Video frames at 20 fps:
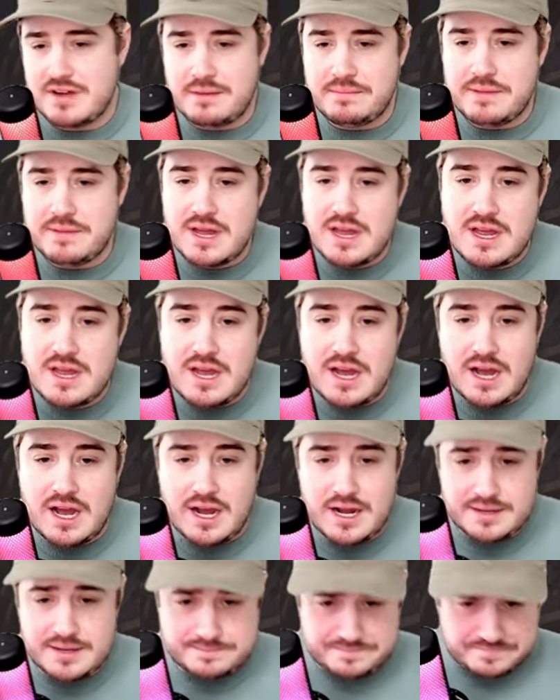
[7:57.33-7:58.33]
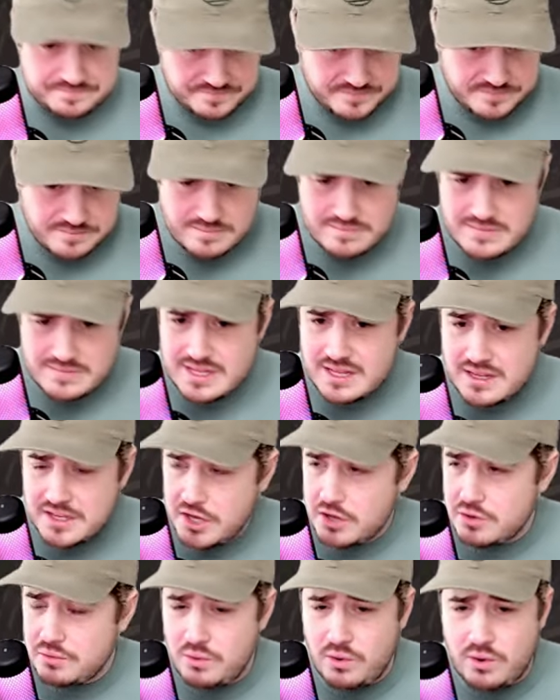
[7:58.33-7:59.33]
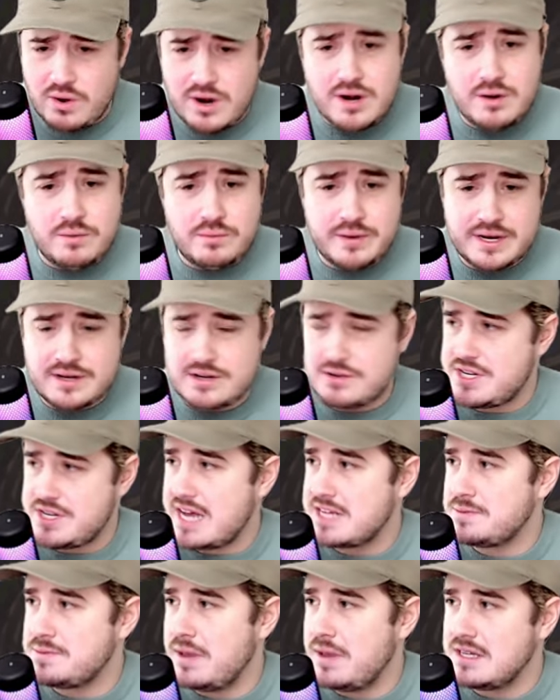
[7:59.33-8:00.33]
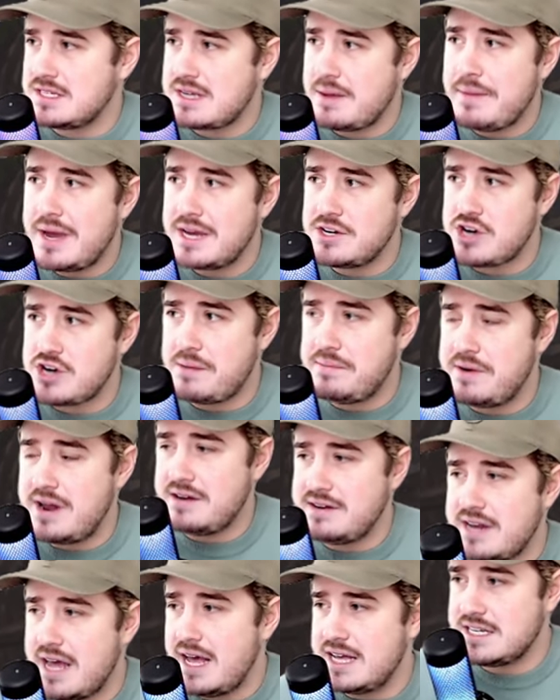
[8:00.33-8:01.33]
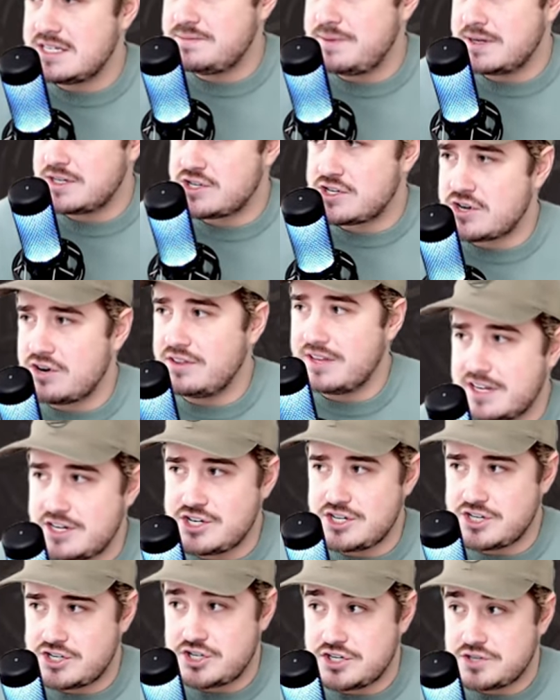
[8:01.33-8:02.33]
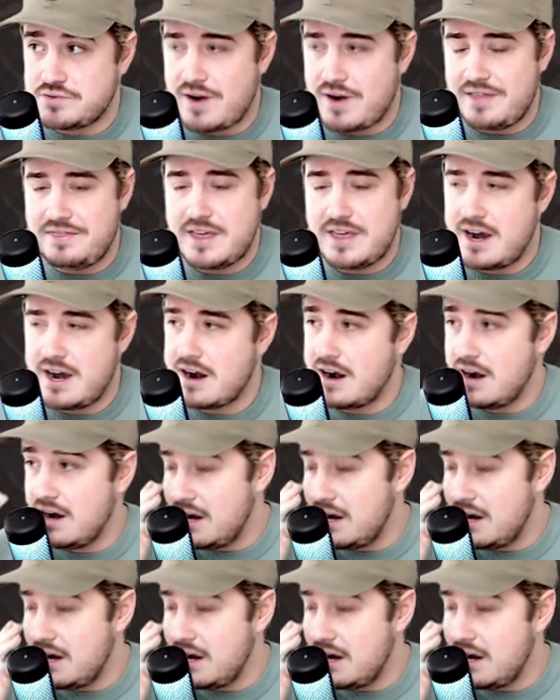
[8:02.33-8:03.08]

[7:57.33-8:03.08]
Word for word: up. Um, Guild War, we do S plus. I might drop her down to S, but certainly she's she's right there.